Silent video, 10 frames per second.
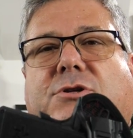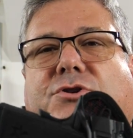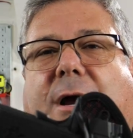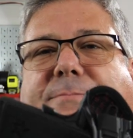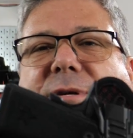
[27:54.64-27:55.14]

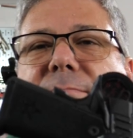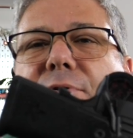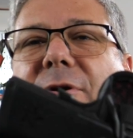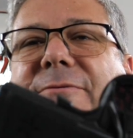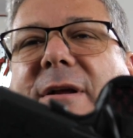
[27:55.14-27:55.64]
Drops in
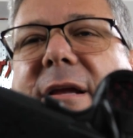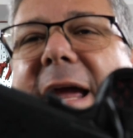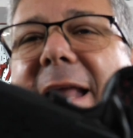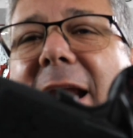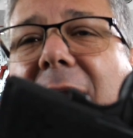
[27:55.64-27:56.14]

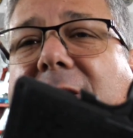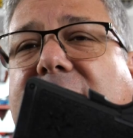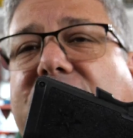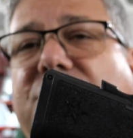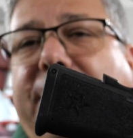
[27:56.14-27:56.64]
perfectly, and not only
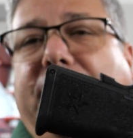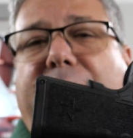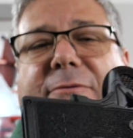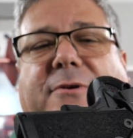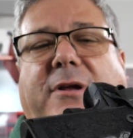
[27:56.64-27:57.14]
does it drop in
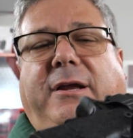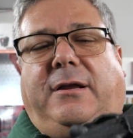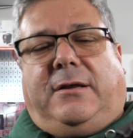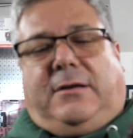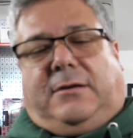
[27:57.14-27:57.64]
perfectly,
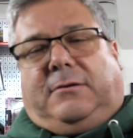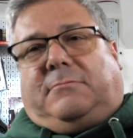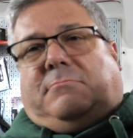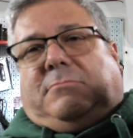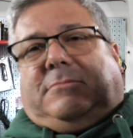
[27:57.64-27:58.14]

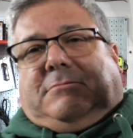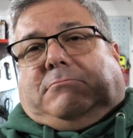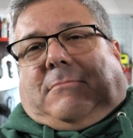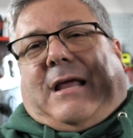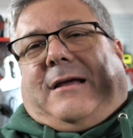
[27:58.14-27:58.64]

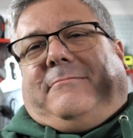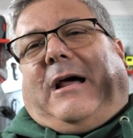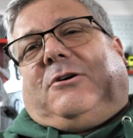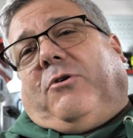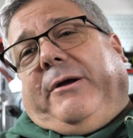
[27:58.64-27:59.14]

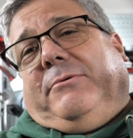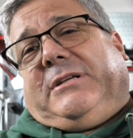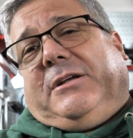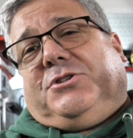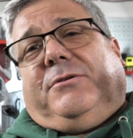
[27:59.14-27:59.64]
not great
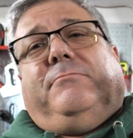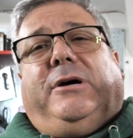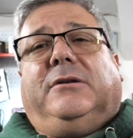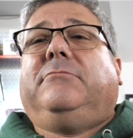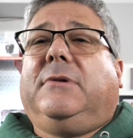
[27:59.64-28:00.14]
retention,
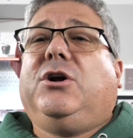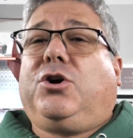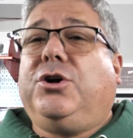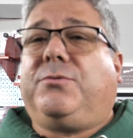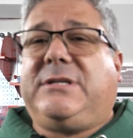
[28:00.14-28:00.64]
but
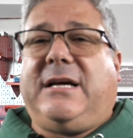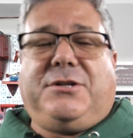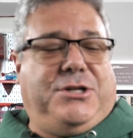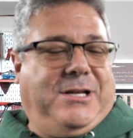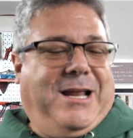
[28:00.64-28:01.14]
good
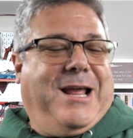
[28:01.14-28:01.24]
retention.